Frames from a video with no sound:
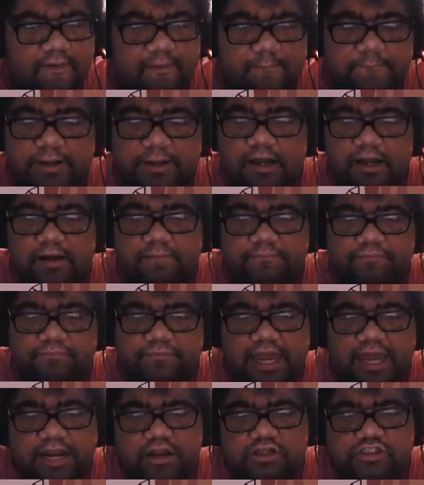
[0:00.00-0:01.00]
But I
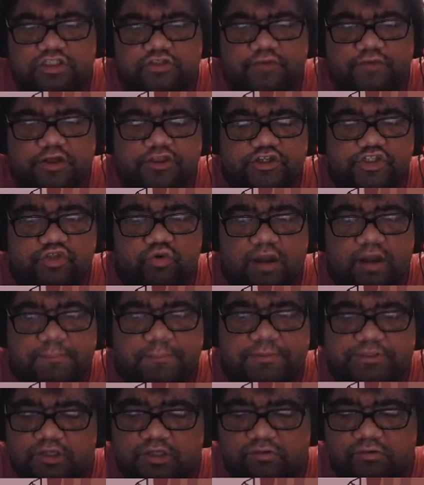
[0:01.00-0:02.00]
know this is a rather short
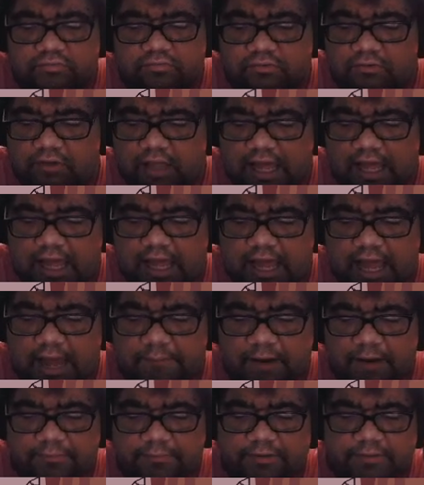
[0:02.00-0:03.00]
episode. I'll
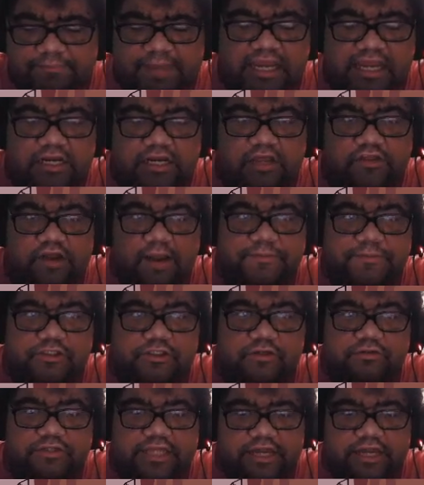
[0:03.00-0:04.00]
probably make another
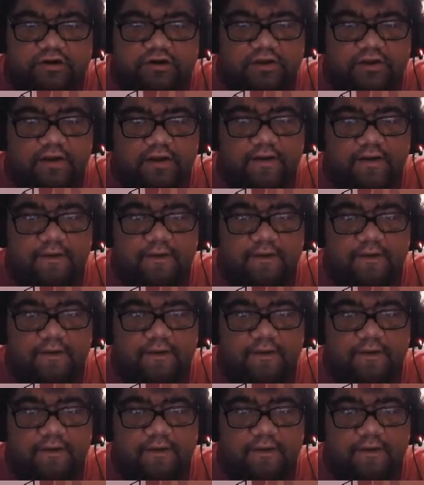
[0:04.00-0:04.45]
episode later.